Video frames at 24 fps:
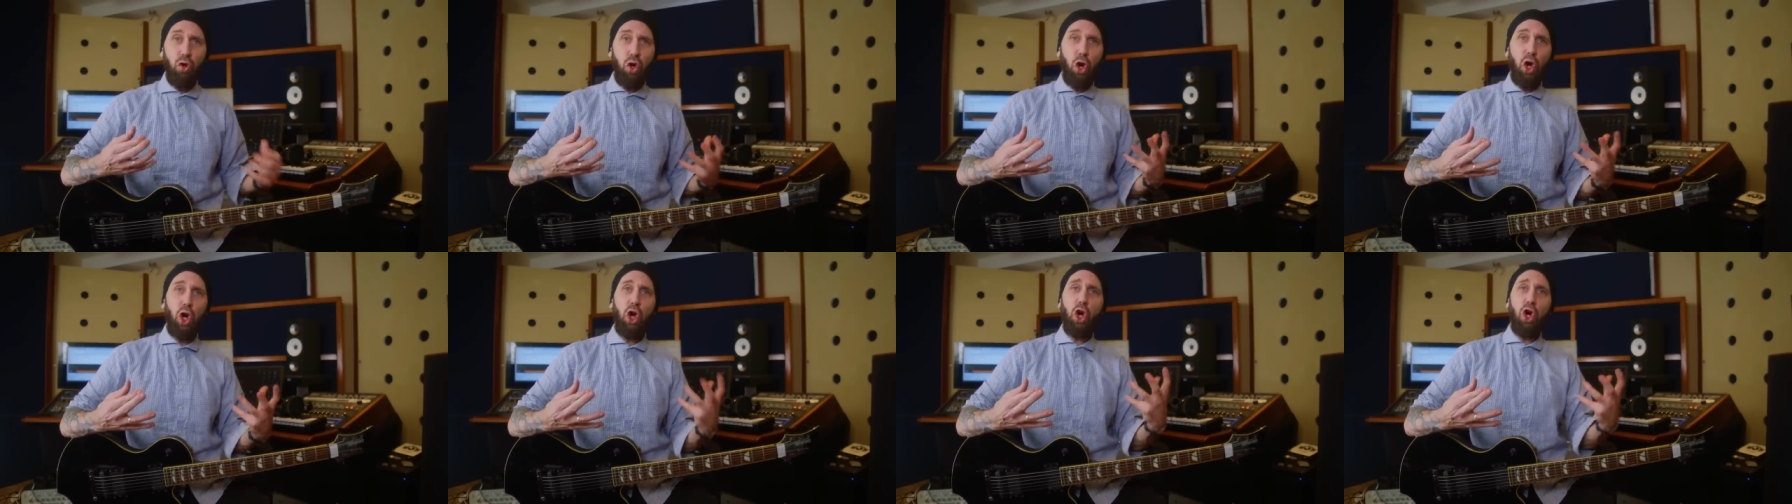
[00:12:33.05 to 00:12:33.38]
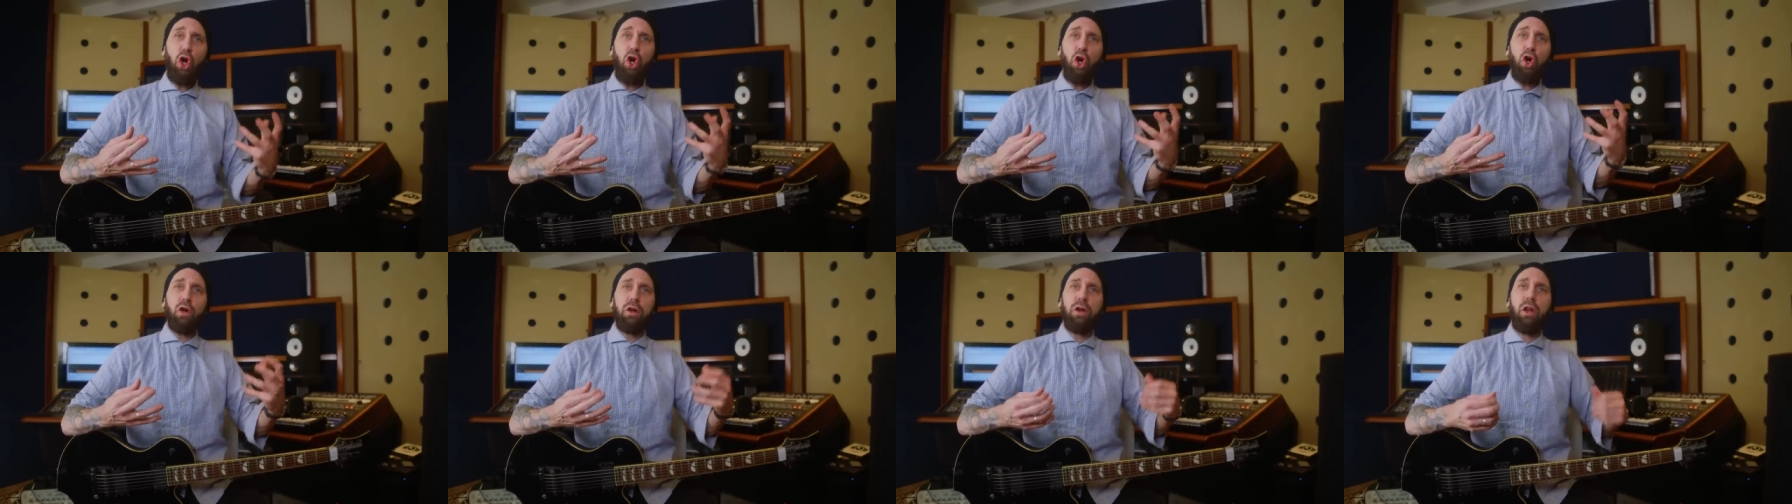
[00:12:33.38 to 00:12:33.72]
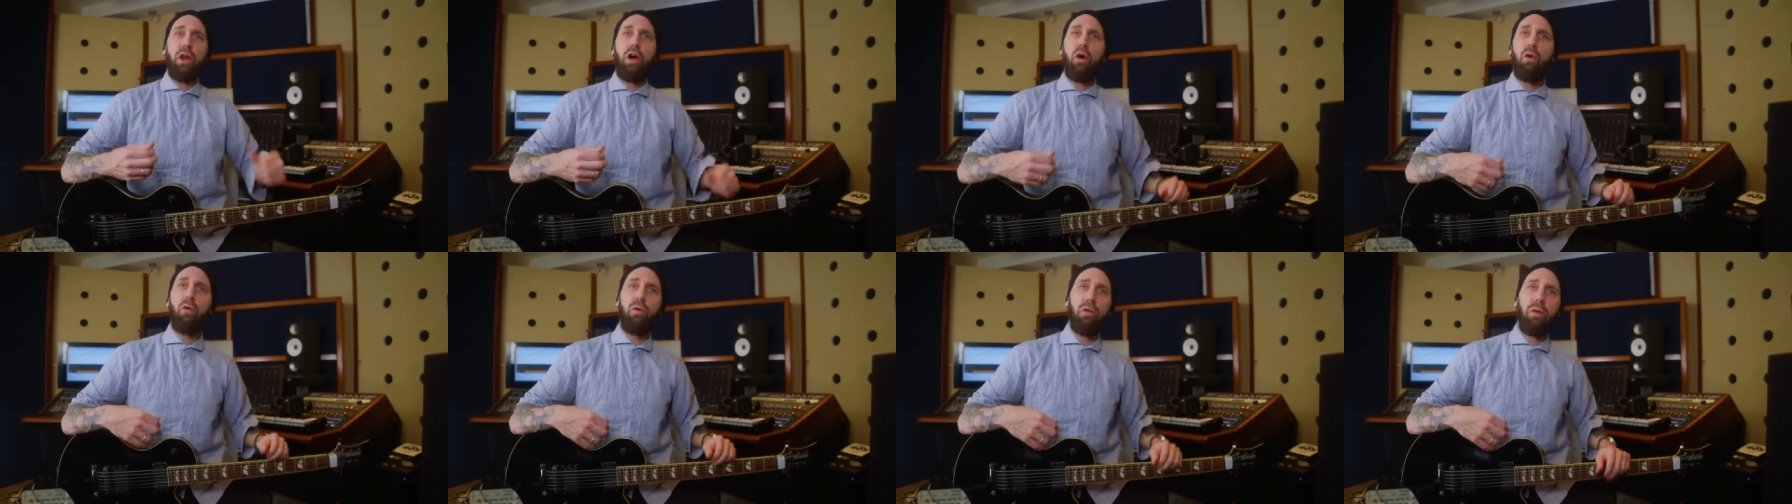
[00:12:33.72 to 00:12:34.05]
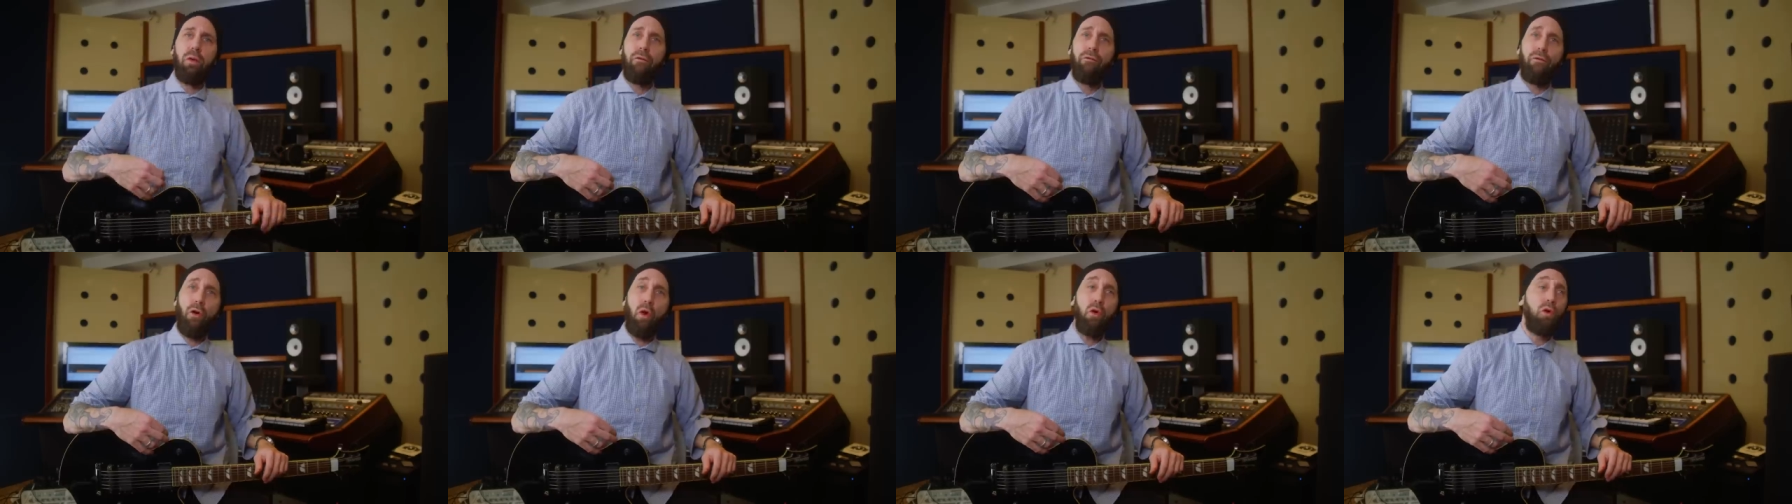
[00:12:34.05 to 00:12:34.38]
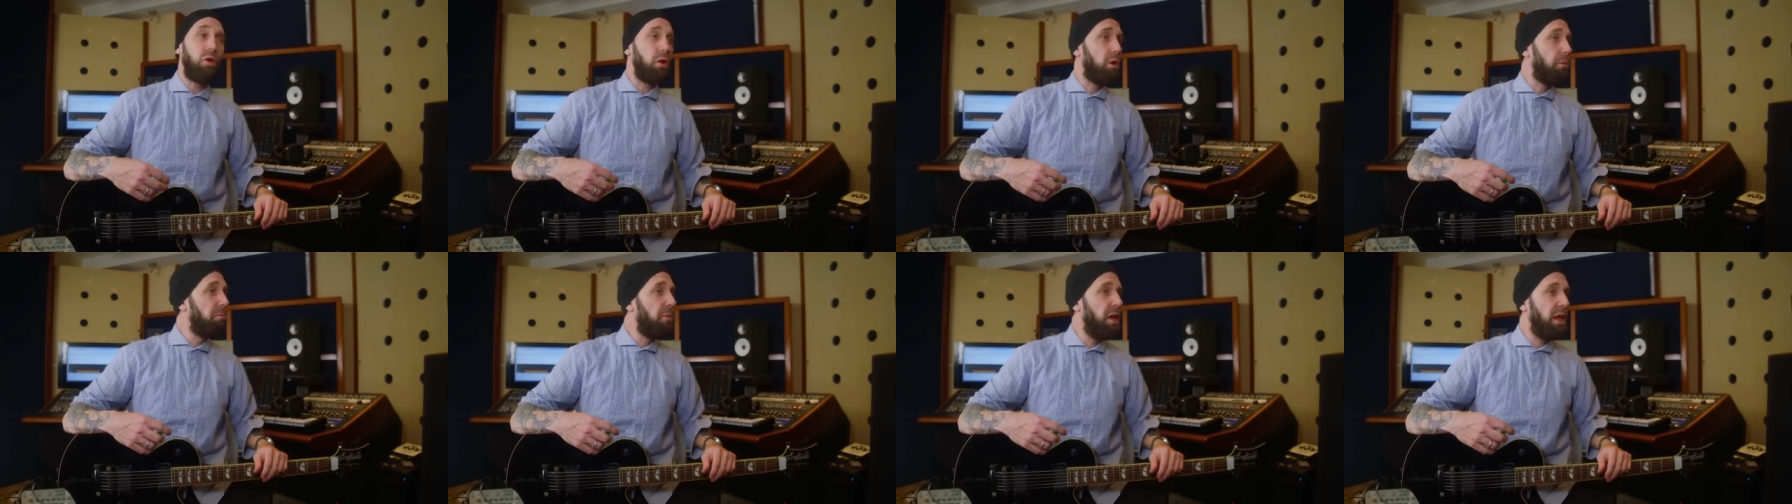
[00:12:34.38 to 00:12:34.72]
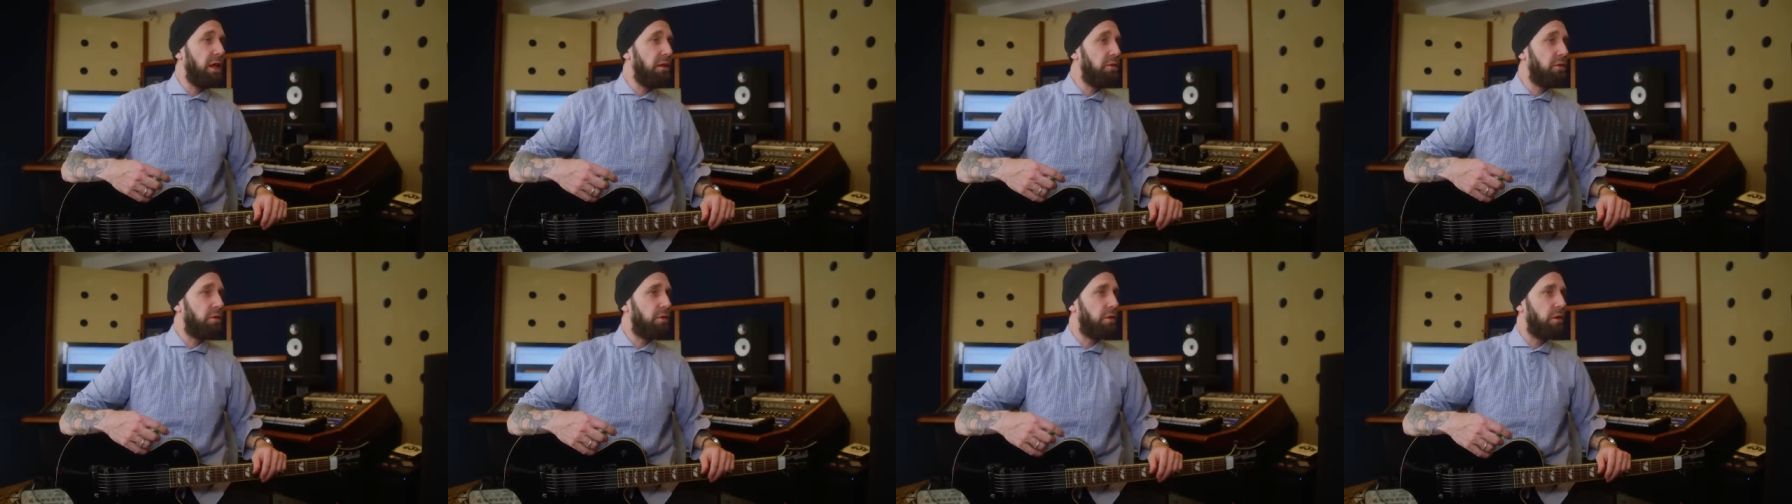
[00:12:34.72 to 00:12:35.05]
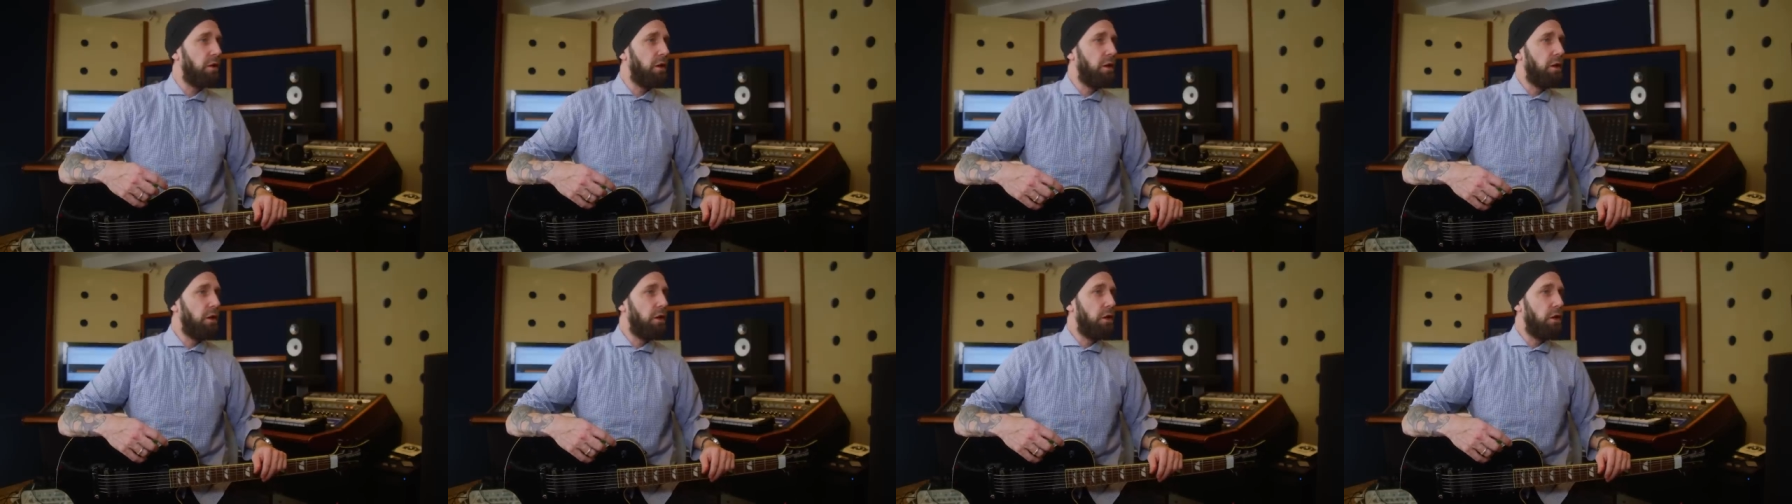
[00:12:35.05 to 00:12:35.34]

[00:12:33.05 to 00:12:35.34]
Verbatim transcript: you know, vocal mids,